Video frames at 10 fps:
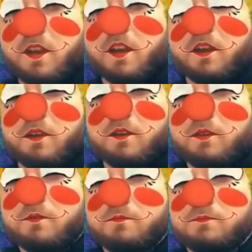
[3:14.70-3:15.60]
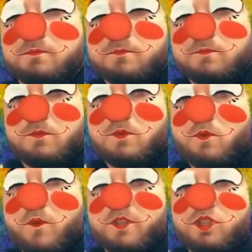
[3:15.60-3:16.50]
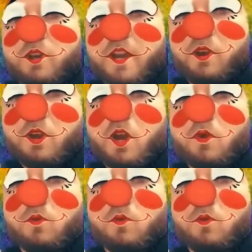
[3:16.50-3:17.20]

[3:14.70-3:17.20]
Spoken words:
Where'd your hair go?